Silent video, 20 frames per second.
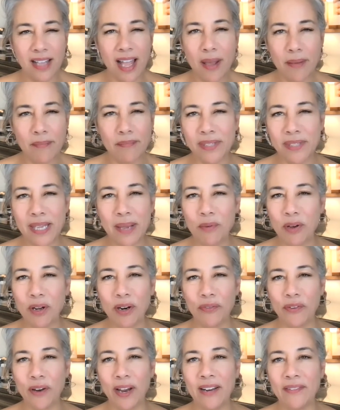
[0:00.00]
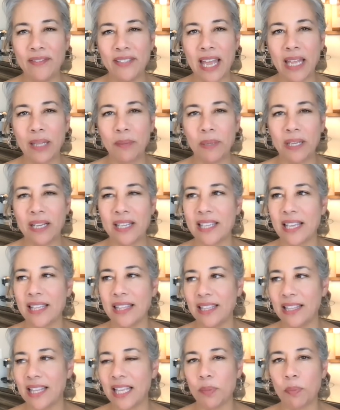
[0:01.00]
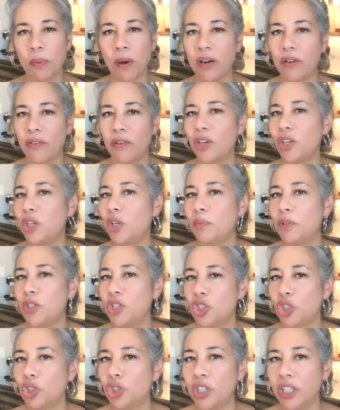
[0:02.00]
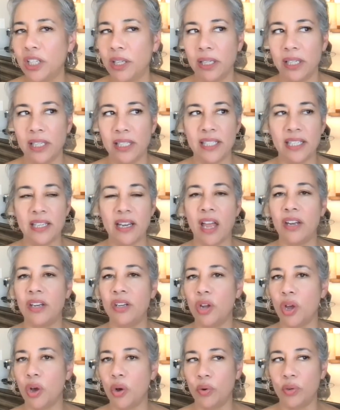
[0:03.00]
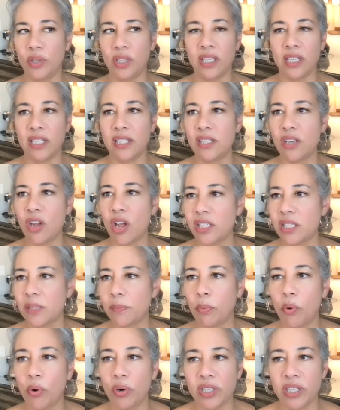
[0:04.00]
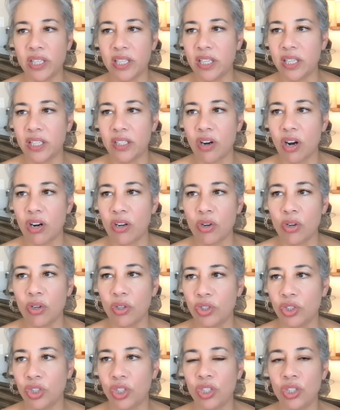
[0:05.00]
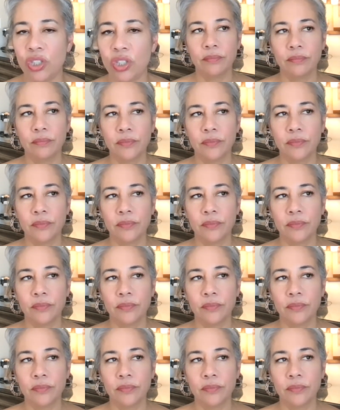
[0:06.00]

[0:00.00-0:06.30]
am somewhat afraid of death because I think that's part of our human journey. It's an unknown and it's not supported in our culture.